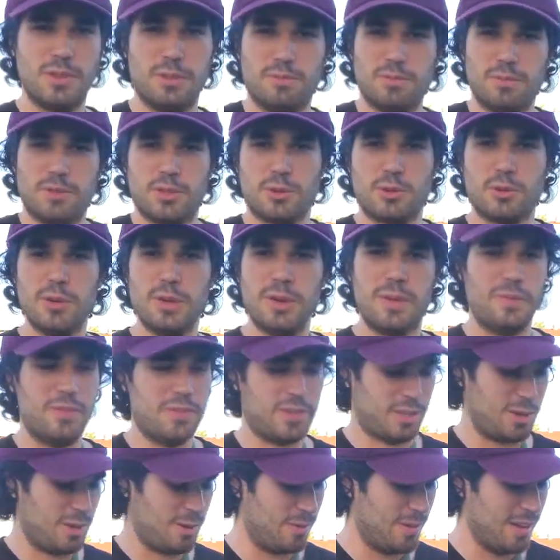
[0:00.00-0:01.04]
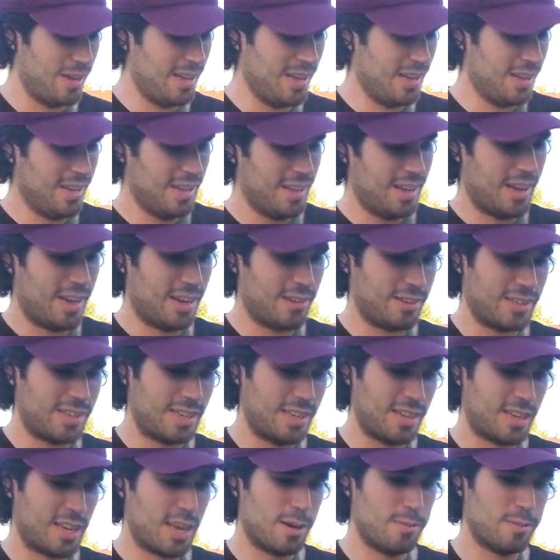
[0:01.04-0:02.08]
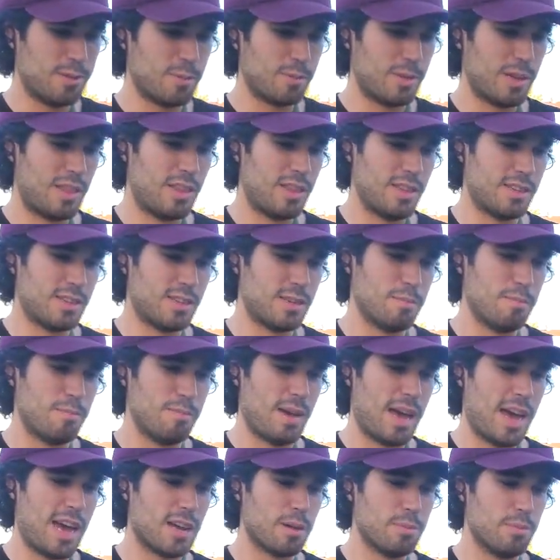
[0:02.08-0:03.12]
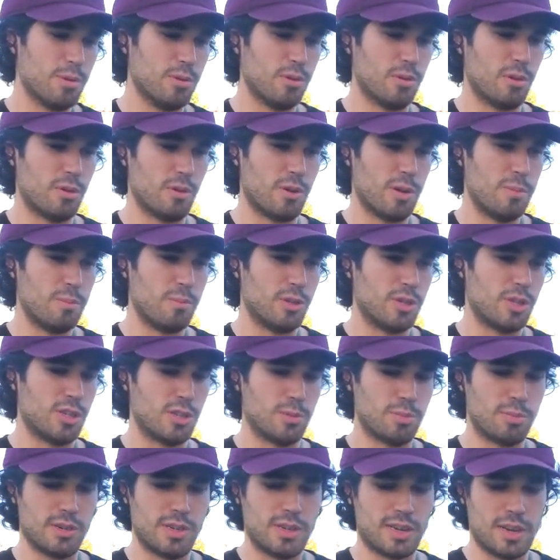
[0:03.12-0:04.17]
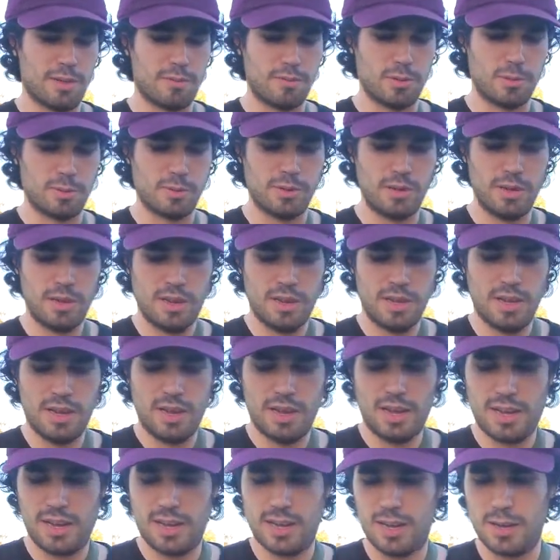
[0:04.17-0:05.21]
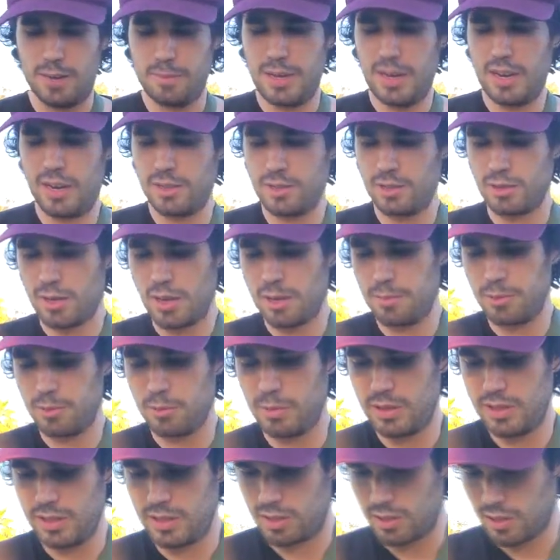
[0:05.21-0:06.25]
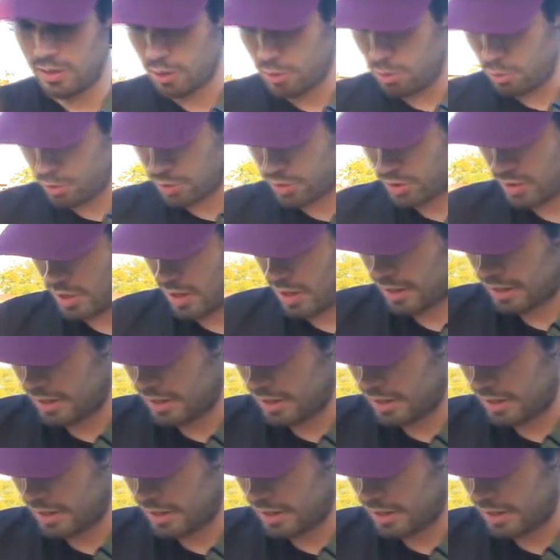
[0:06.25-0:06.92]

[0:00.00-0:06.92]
screw it. So obviously it comes with this Magpul grip, which is pretty comfortable. Um, it also comes with this cool stock.